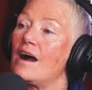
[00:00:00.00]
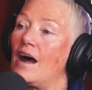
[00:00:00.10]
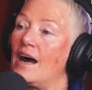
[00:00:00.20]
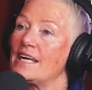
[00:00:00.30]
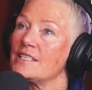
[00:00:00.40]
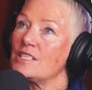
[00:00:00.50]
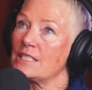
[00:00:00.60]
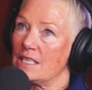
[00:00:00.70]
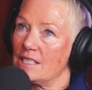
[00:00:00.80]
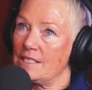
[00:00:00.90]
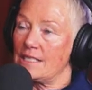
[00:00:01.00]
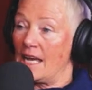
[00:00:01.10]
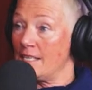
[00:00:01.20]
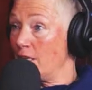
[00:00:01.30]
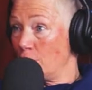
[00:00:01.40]
I did a
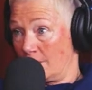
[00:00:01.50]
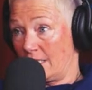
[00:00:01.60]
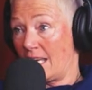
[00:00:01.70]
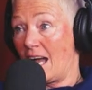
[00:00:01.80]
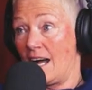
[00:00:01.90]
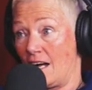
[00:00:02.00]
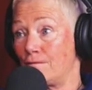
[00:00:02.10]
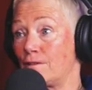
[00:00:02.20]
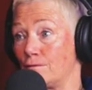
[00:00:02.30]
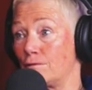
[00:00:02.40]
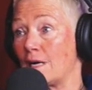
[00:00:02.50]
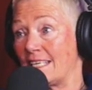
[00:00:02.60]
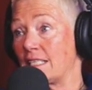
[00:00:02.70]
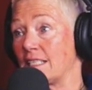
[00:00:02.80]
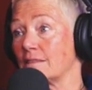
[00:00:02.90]
year and a half of
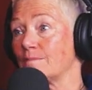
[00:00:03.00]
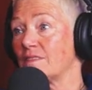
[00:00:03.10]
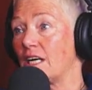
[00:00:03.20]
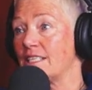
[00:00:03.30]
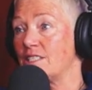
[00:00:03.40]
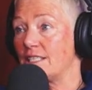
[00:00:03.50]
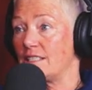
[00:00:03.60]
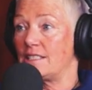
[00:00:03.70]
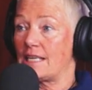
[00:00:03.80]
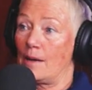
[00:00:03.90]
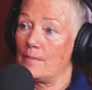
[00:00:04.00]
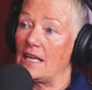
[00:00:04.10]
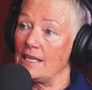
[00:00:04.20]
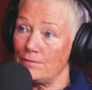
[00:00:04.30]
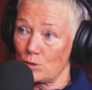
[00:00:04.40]
writing. Yeah. I did um, a
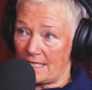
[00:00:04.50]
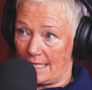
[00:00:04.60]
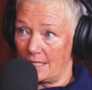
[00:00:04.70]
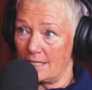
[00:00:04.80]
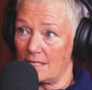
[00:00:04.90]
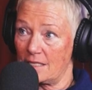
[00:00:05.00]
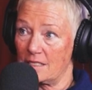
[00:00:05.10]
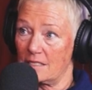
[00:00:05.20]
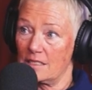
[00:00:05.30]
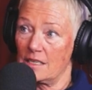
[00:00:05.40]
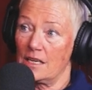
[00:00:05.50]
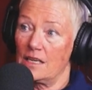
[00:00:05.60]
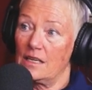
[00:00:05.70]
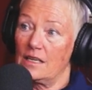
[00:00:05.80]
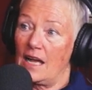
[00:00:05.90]
level six
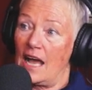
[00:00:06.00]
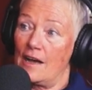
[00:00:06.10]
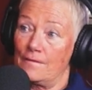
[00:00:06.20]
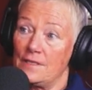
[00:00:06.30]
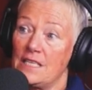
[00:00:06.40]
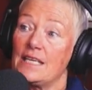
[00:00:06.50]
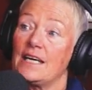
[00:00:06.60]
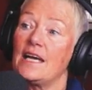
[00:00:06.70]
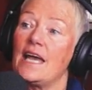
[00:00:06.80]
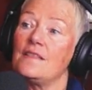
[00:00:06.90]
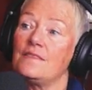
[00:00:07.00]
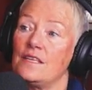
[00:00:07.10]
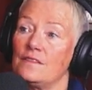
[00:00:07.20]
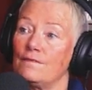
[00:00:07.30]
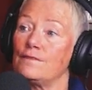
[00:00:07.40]
half year and
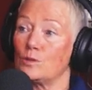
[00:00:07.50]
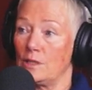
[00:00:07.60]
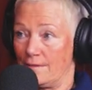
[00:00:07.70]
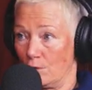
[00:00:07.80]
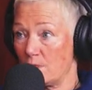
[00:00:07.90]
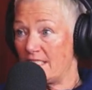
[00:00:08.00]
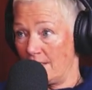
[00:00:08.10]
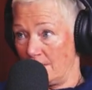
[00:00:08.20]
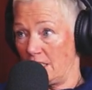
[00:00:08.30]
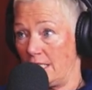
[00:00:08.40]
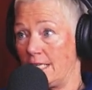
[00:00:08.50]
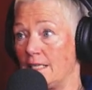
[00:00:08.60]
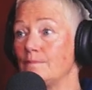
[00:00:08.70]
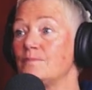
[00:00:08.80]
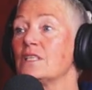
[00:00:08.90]
then full level seven year.
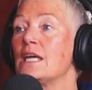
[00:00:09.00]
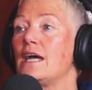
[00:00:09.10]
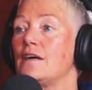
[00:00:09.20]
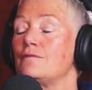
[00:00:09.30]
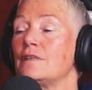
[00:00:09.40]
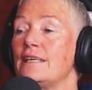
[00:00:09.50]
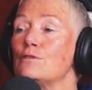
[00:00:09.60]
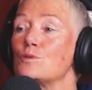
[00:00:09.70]
Mm-hmm. And for level